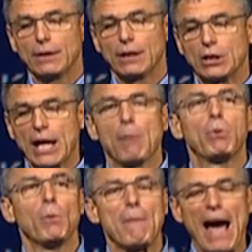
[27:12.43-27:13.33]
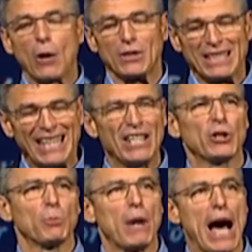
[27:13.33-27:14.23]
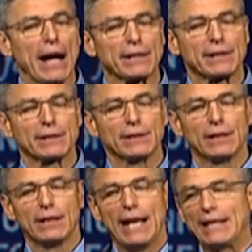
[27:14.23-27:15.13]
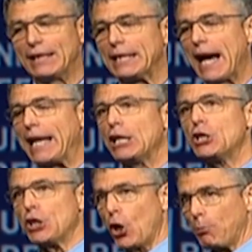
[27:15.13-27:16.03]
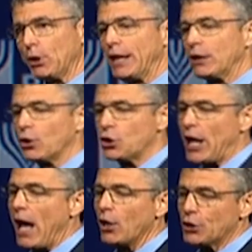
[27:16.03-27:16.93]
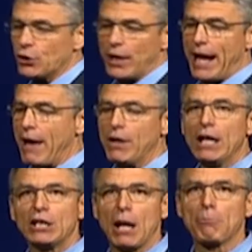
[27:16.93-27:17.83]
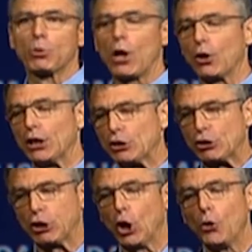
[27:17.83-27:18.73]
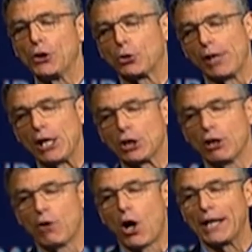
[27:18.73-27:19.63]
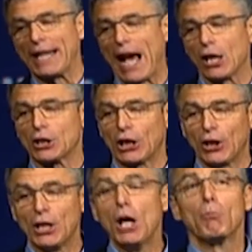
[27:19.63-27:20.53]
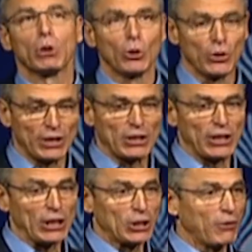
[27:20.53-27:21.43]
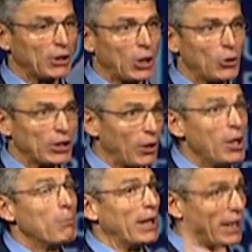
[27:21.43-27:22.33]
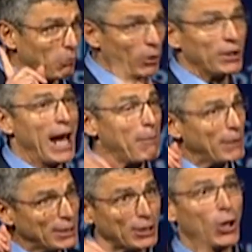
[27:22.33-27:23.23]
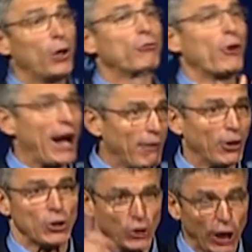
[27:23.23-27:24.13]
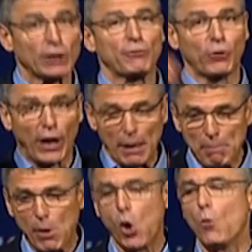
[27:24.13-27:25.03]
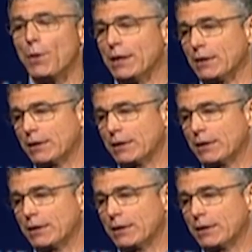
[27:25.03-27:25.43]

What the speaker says: The Temple Mount tinderbox has ignited geopolitical challenges that have temporarily slowed the creation of our egalitarian, pluralistic section of the Kotel, but it will not be slowed forever, just for a moment.